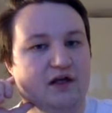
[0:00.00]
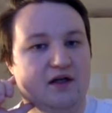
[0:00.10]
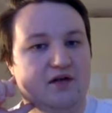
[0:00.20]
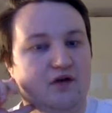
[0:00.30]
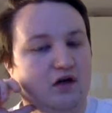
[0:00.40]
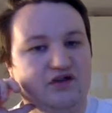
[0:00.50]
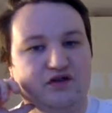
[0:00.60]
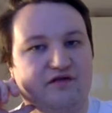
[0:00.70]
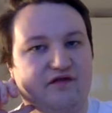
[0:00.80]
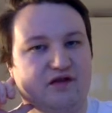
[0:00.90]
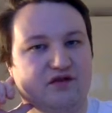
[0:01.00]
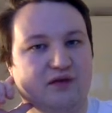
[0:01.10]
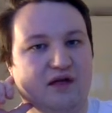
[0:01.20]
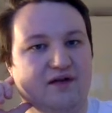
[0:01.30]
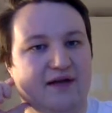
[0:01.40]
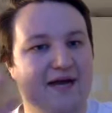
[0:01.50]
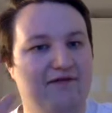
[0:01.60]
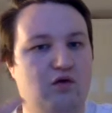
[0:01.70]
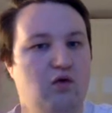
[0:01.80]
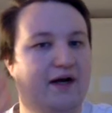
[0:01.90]
They're all short filler as well. They
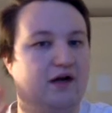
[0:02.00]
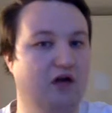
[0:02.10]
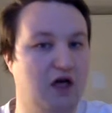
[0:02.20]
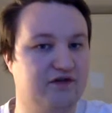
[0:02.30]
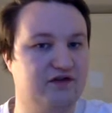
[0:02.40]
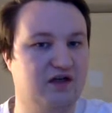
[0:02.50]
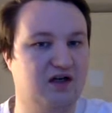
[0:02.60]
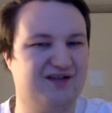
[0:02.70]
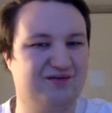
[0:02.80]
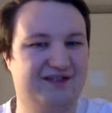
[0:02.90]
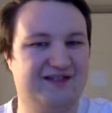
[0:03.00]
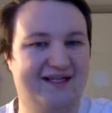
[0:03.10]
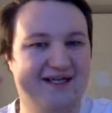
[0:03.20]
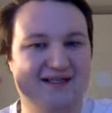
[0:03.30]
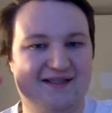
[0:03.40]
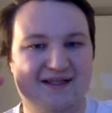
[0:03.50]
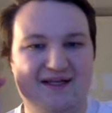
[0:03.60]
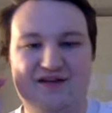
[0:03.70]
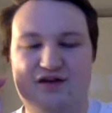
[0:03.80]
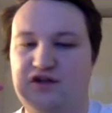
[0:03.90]
have quite a lot of cigars, which is nice.
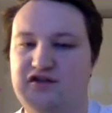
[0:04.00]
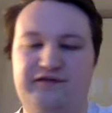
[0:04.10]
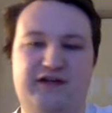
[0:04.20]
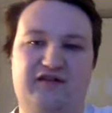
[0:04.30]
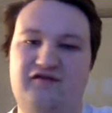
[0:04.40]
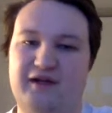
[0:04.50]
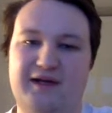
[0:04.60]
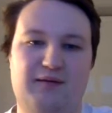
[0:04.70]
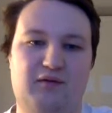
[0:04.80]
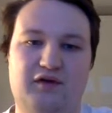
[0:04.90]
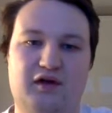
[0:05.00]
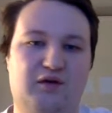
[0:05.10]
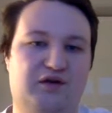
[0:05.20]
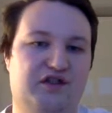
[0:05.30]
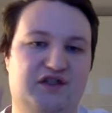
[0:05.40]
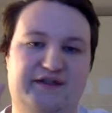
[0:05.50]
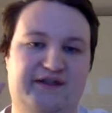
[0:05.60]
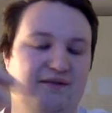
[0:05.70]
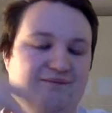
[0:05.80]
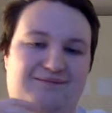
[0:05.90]
They're also very forgettable though. They're just
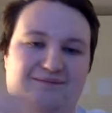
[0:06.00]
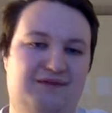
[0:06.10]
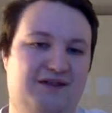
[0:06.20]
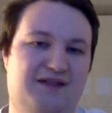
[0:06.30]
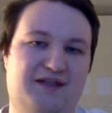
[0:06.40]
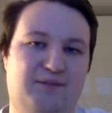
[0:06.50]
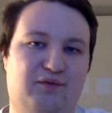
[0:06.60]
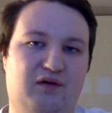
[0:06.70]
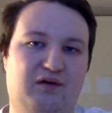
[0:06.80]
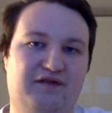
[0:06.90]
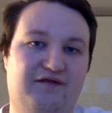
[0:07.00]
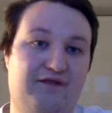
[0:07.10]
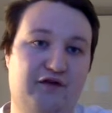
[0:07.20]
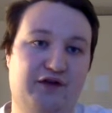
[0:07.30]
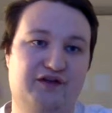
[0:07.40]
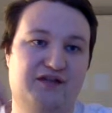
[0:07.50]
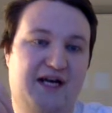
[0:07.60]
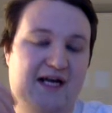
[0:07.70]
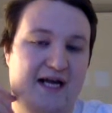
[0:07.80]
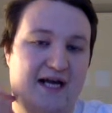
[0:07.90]
simple. The favoritos that
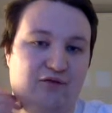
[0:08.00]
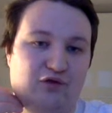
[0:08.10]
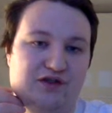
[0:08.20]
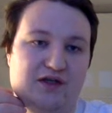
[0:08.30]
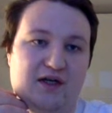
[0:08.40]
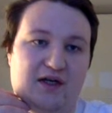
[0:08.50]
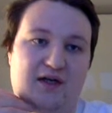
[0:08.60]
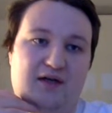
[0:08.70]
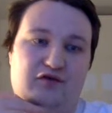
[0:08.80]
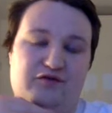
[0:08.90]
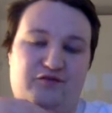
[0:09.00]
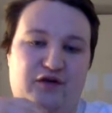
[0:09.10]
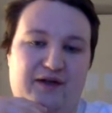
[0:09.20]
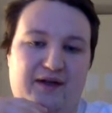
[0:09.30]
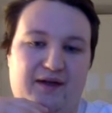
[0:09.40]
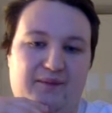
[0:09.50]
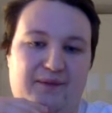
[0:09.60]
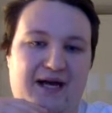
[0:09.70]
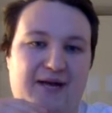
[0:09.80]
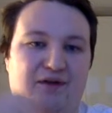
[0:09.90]
I had was pretty
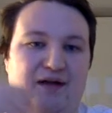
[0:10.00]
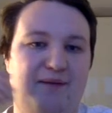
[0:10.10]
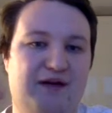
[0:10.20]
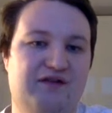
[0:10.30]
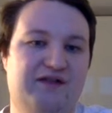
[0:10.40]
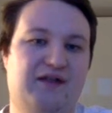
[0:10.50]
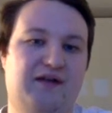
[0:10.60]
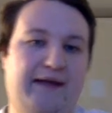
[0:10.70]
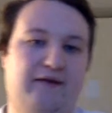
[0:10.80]
bad, but Habanos did like